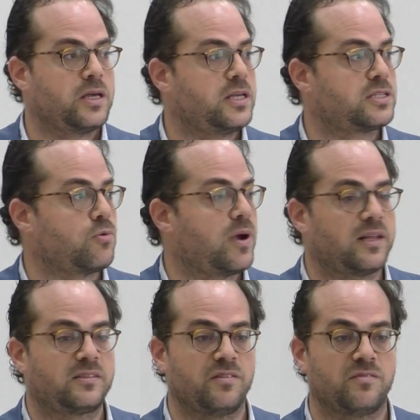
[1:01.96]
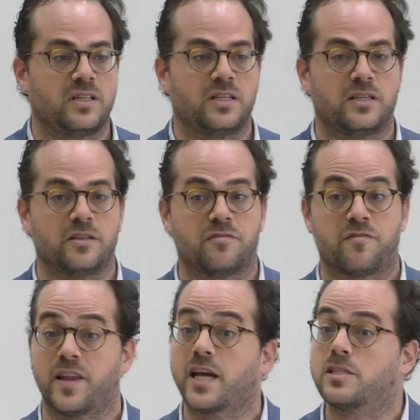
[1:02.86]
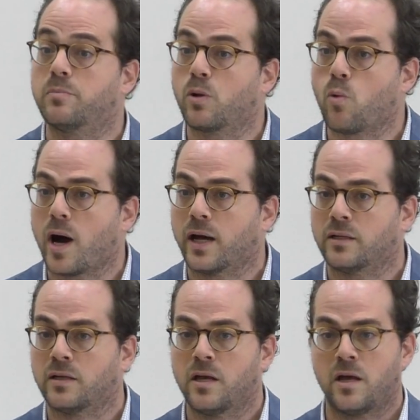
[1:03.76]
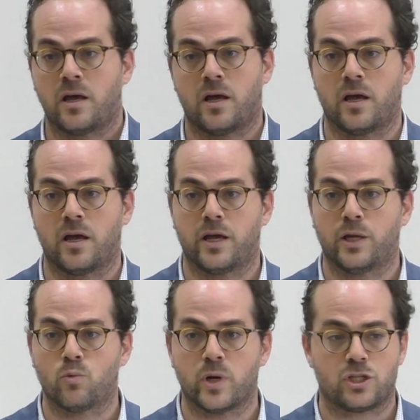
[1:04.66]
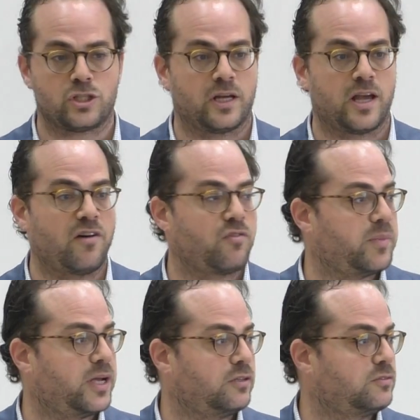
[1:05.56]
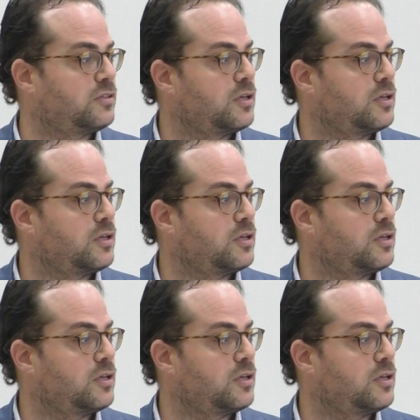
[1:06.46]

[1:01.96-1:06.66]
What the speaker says: is a relatively flexible one in which the government